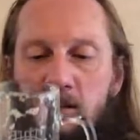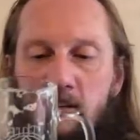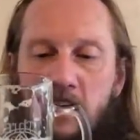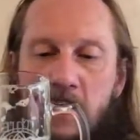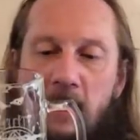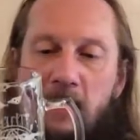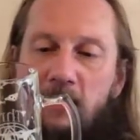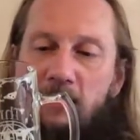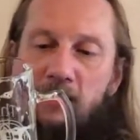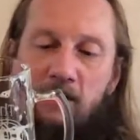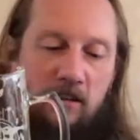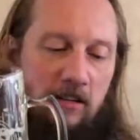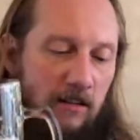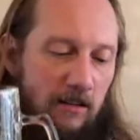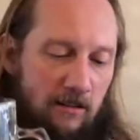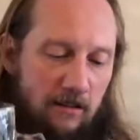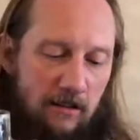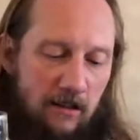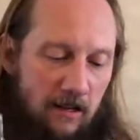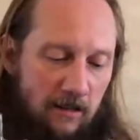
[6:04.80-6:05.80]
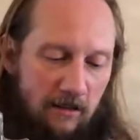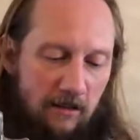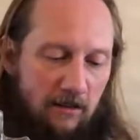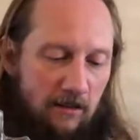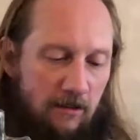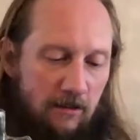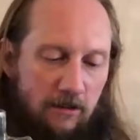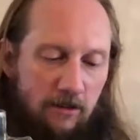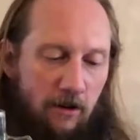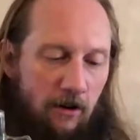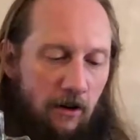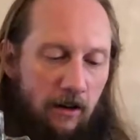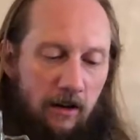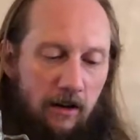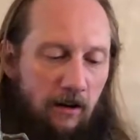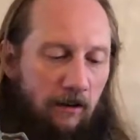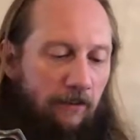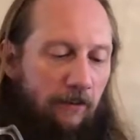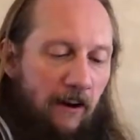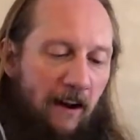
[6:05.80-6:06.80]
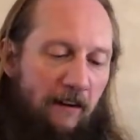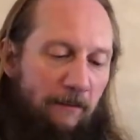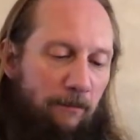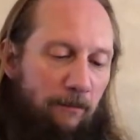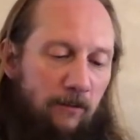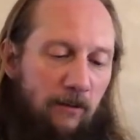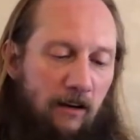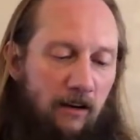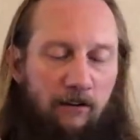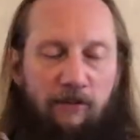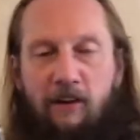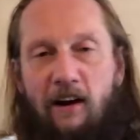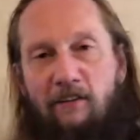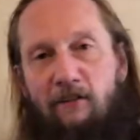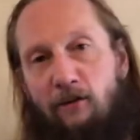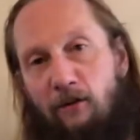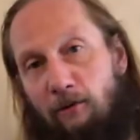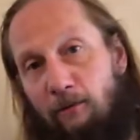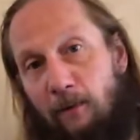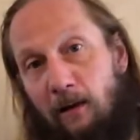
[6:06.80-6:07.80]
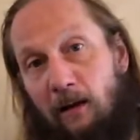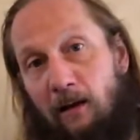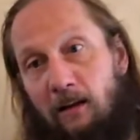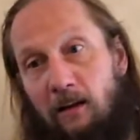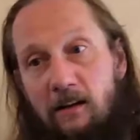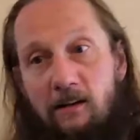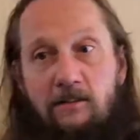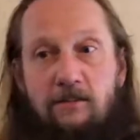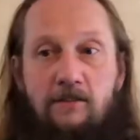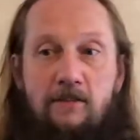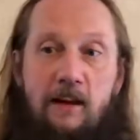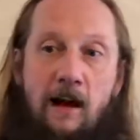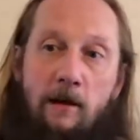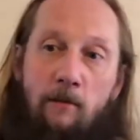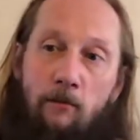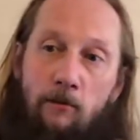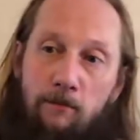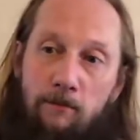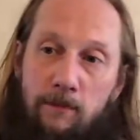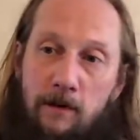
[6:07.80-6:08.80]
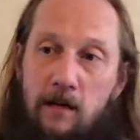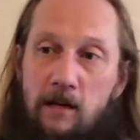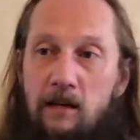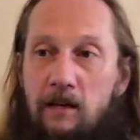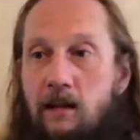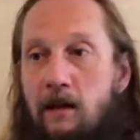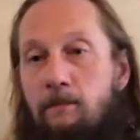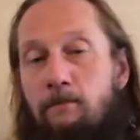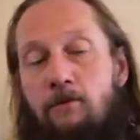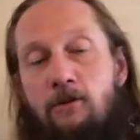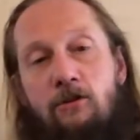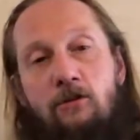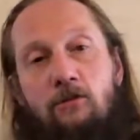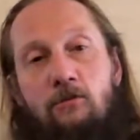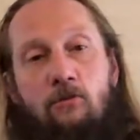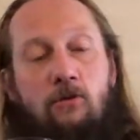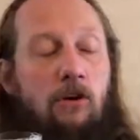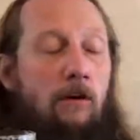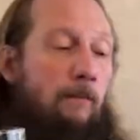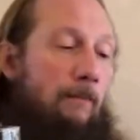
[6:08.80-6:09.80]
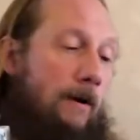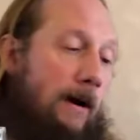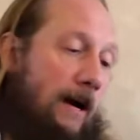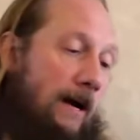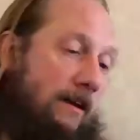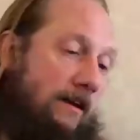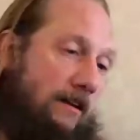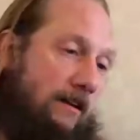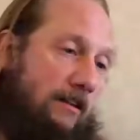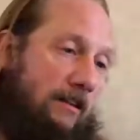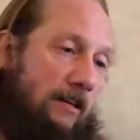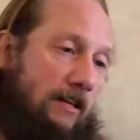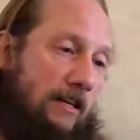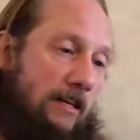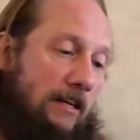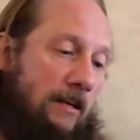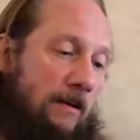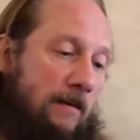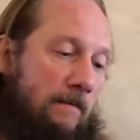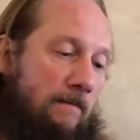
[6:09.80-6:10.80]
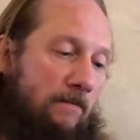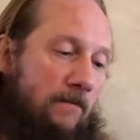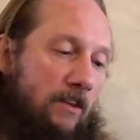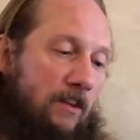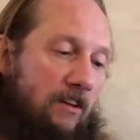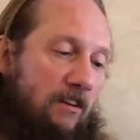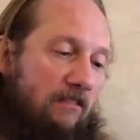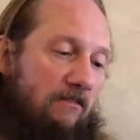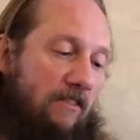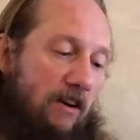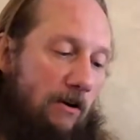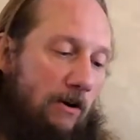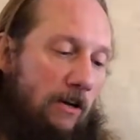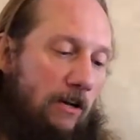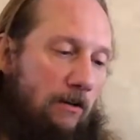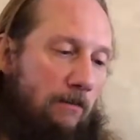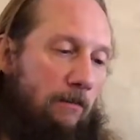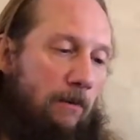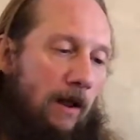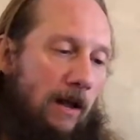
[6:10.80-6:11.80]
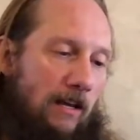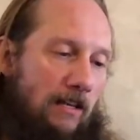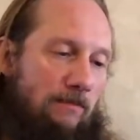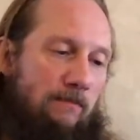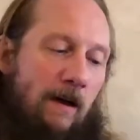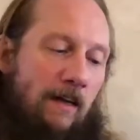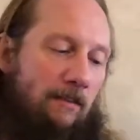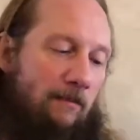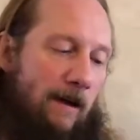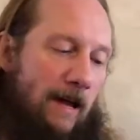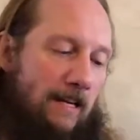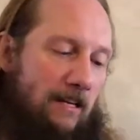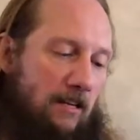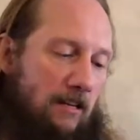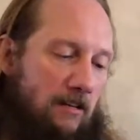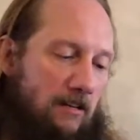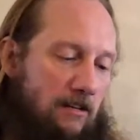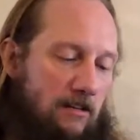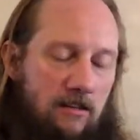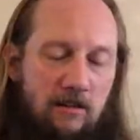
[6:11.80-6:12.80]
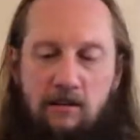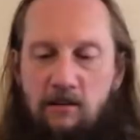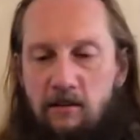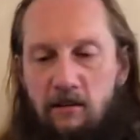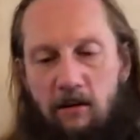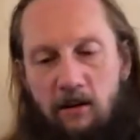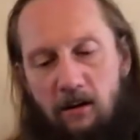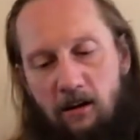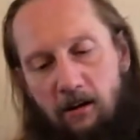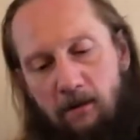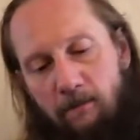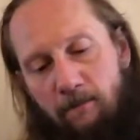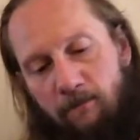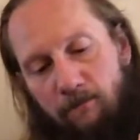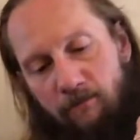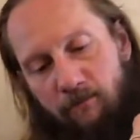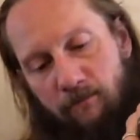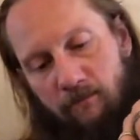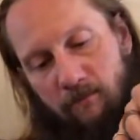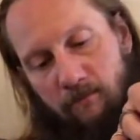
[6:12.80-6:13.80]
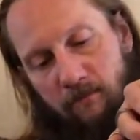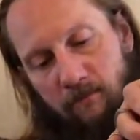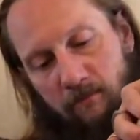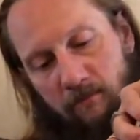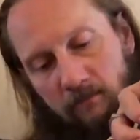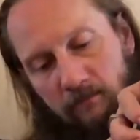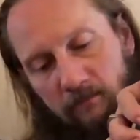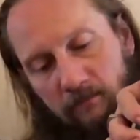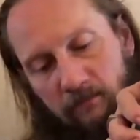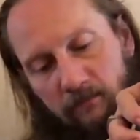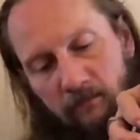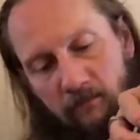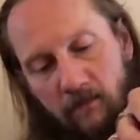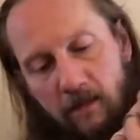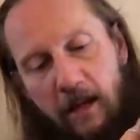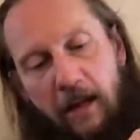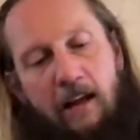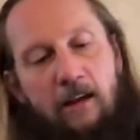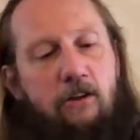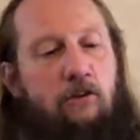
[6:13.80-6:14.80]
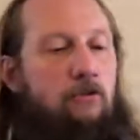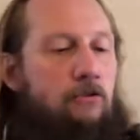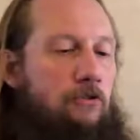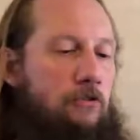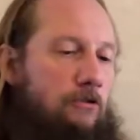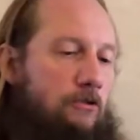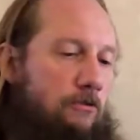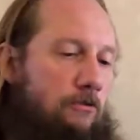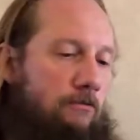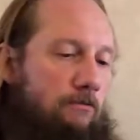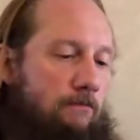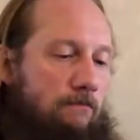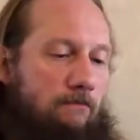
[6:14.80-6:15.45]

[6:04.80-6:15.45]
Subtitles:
scale, this is a solid. It's 5%. It's 500 milliliters. That would be them two combined in the very complex mathematics that I use to